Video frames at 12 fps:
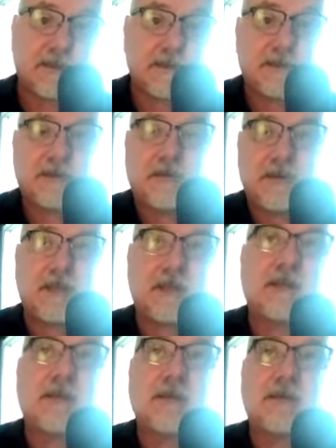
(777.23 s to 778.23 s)
There's
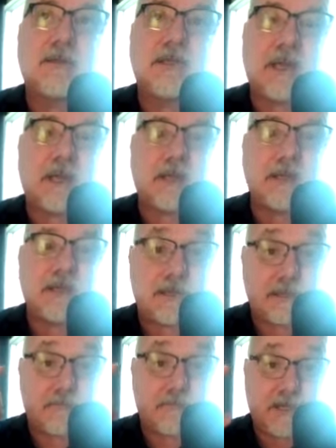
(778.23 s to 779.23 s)
nothing
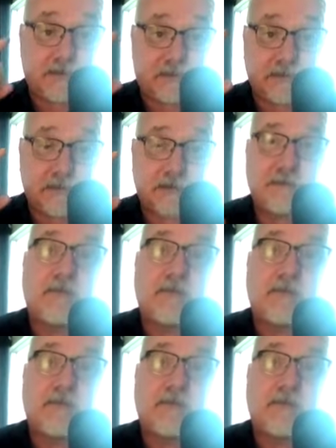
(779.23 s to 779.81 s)
challenging the muscle